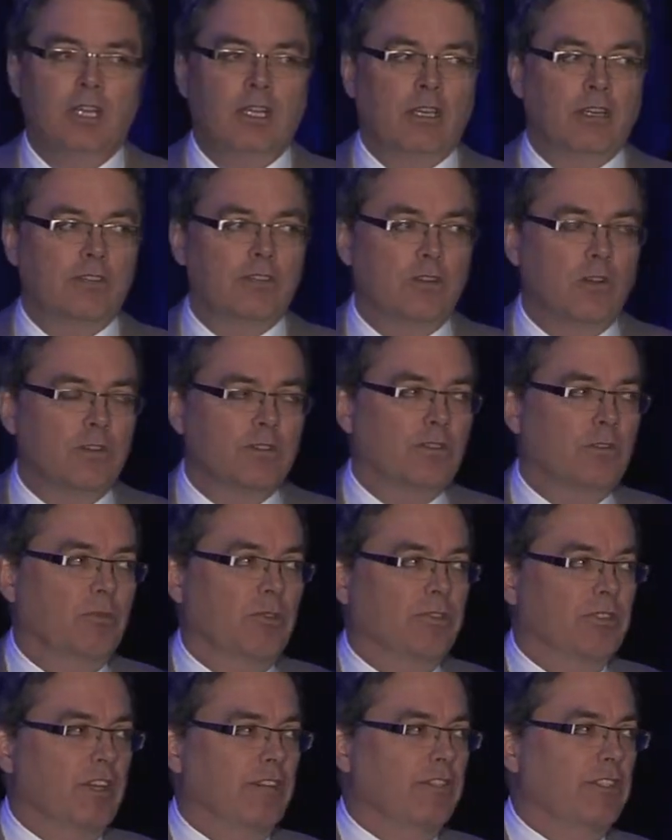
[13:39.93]
Now, JOSM
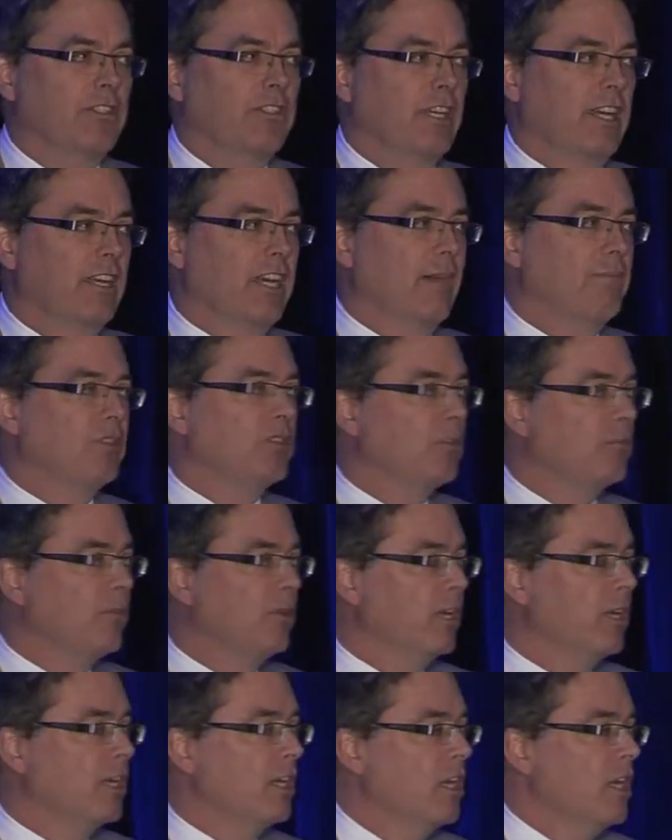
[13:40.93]
was never set up to
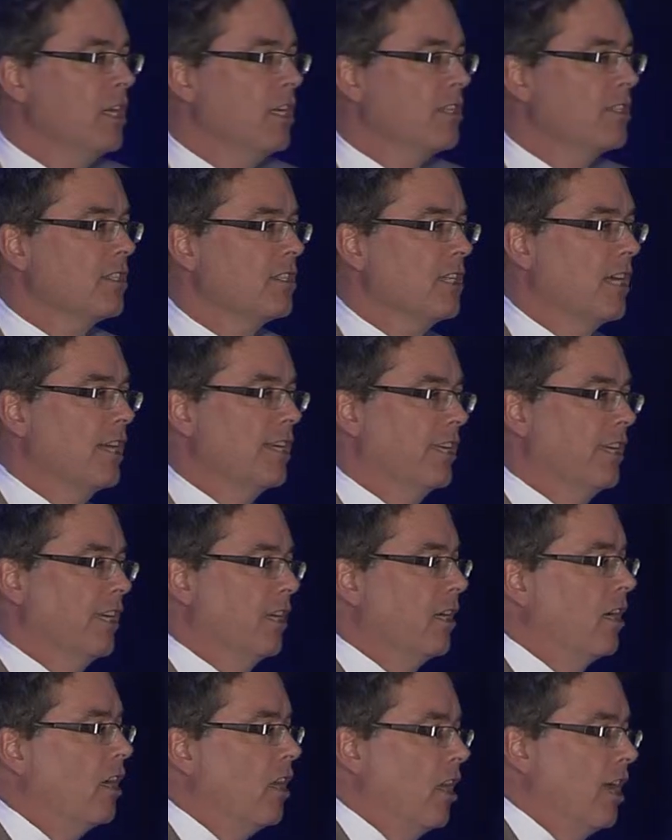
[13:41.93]
be
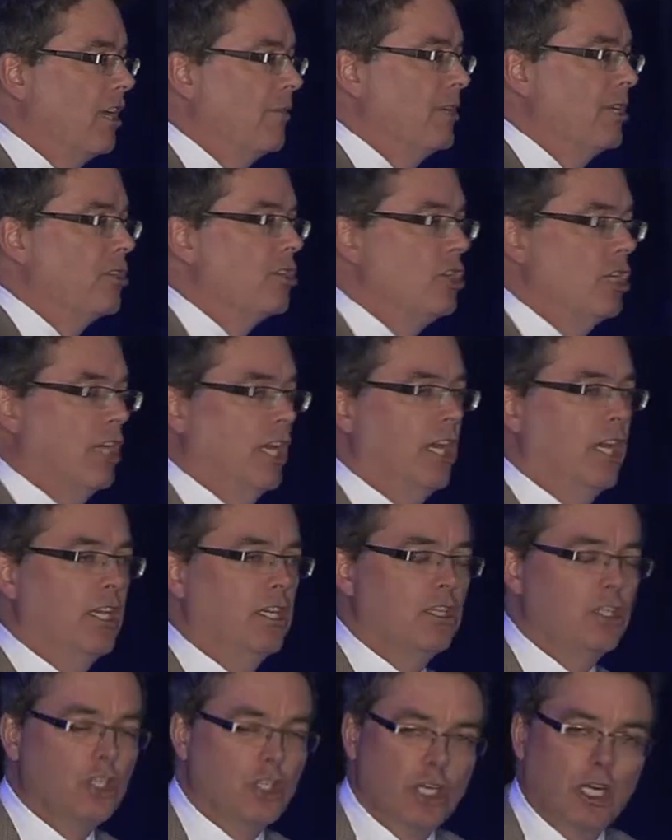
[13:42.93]
studying climate
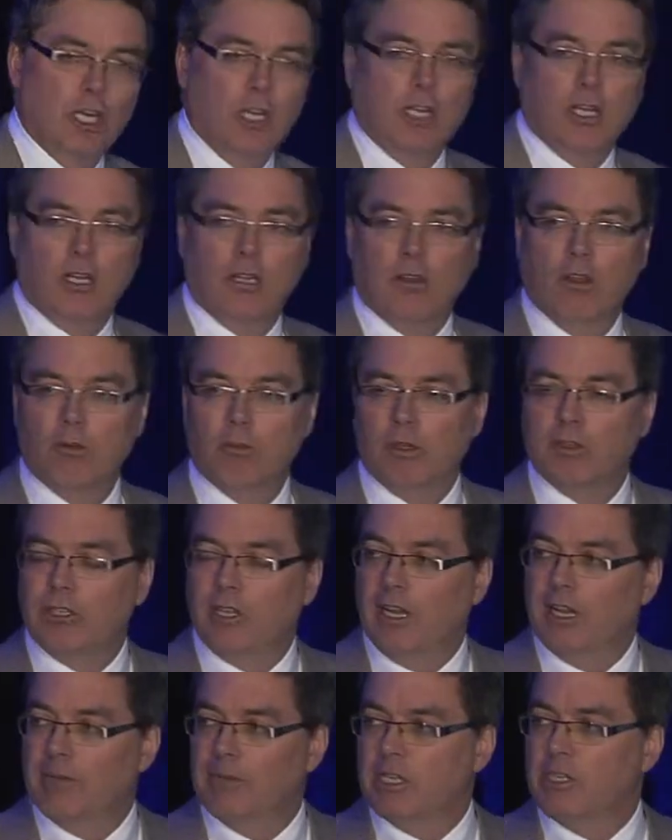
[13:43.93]
change, global
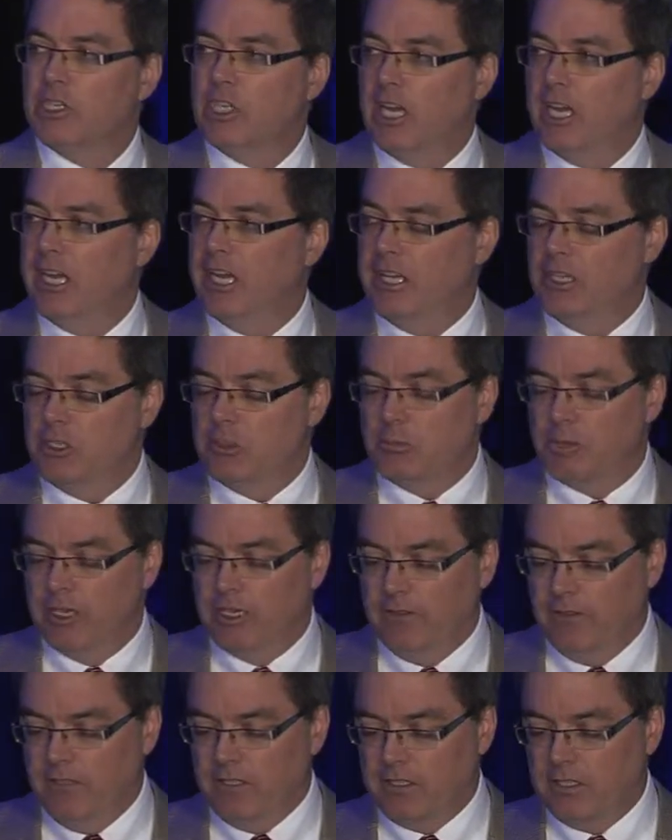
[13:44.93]
climate change, but
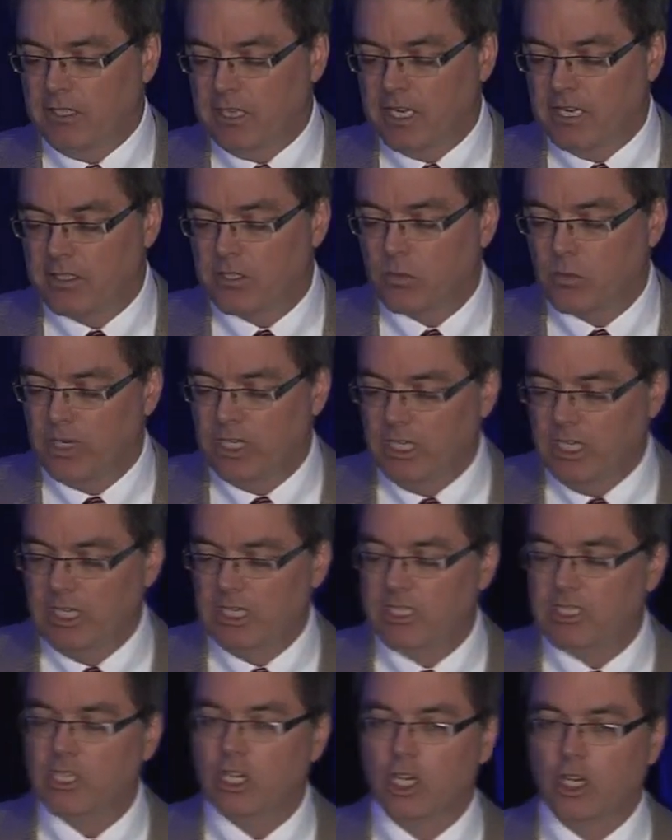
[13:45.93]
in this case, we
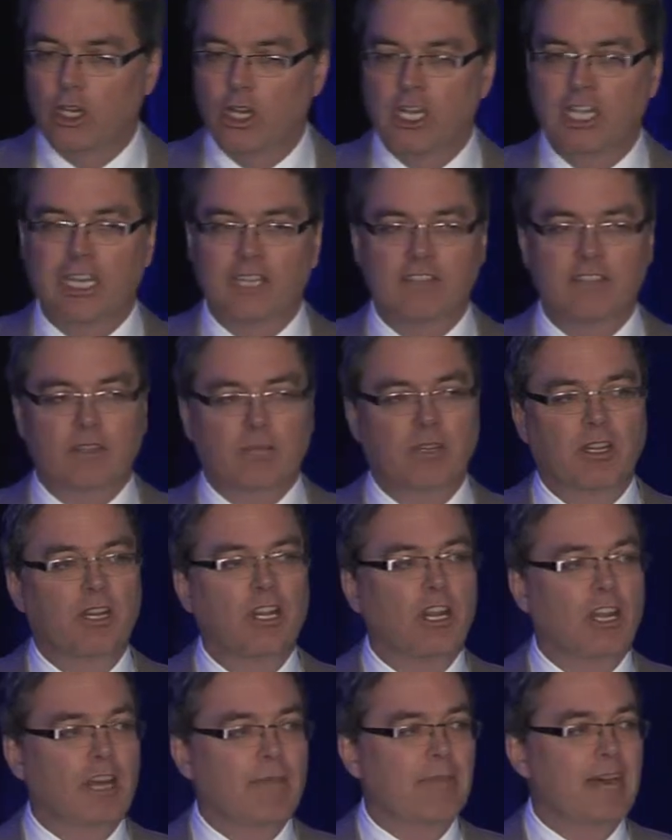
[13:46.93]
needed to look at some of the
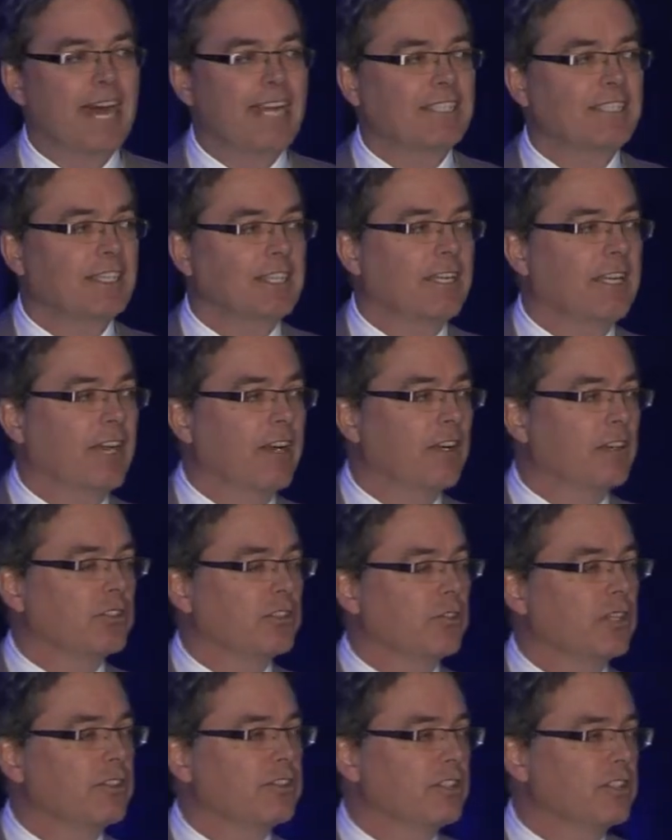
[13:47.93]
climatic
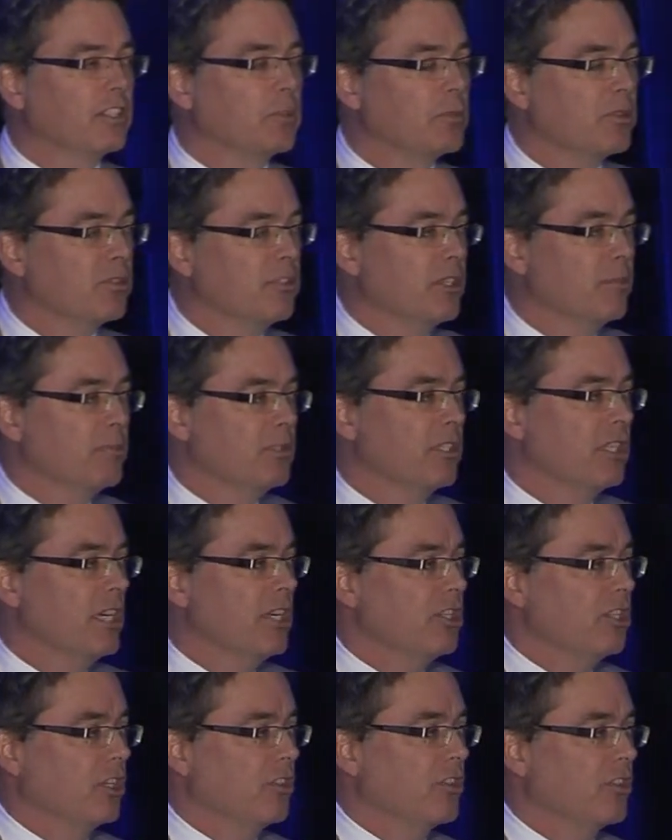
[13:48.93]
characteristics,
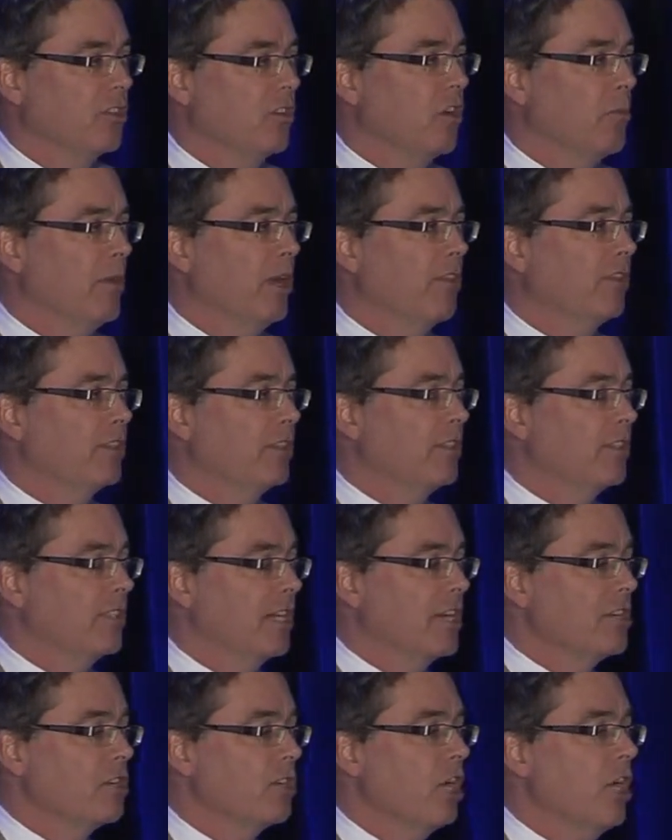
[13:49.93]
precipitation, snowmelt, and
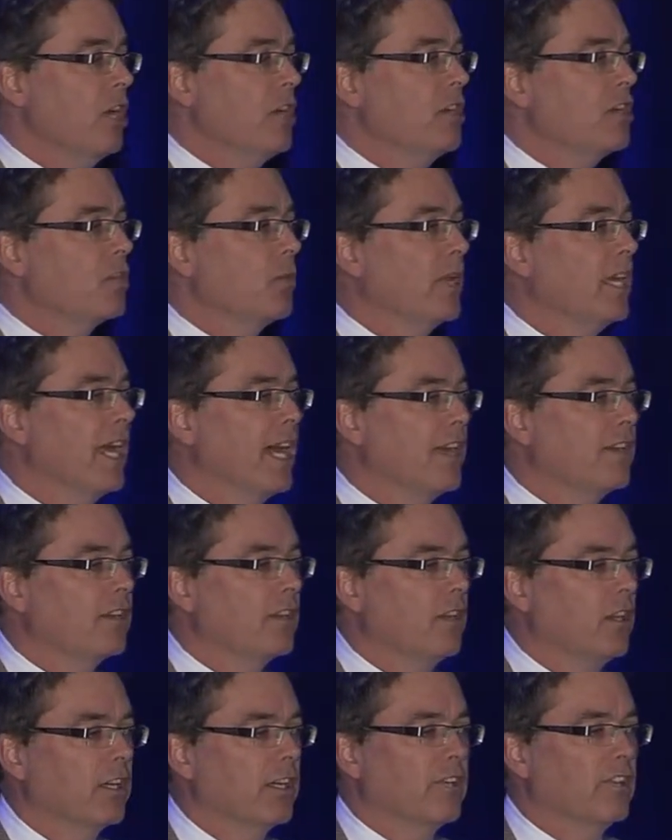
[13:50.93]
such, so we had
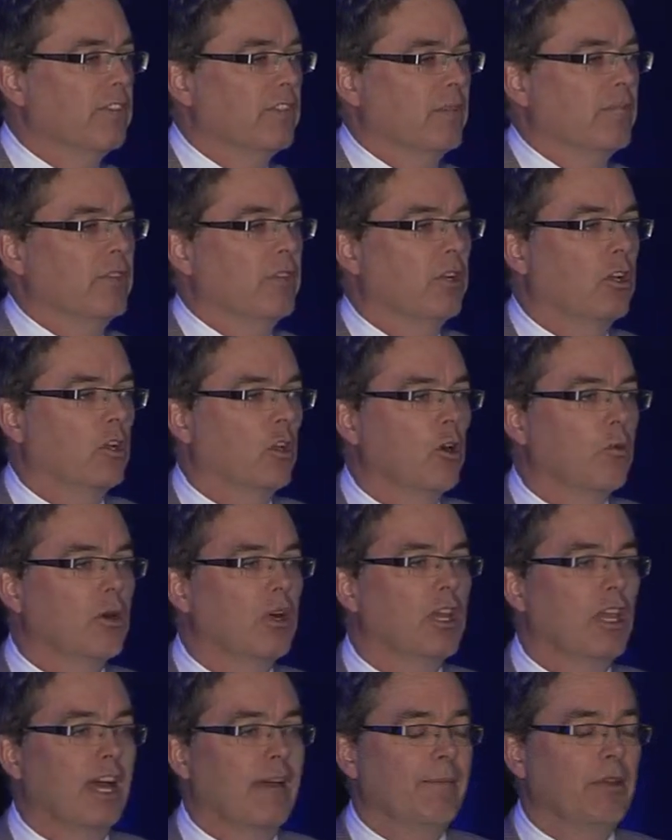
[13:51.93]
to look at some of the global
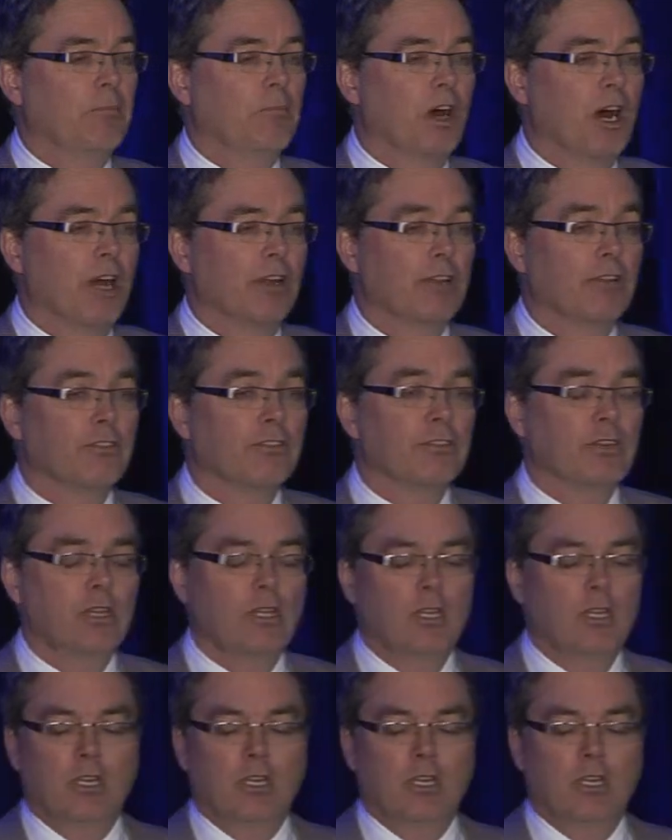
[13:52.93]
climate models.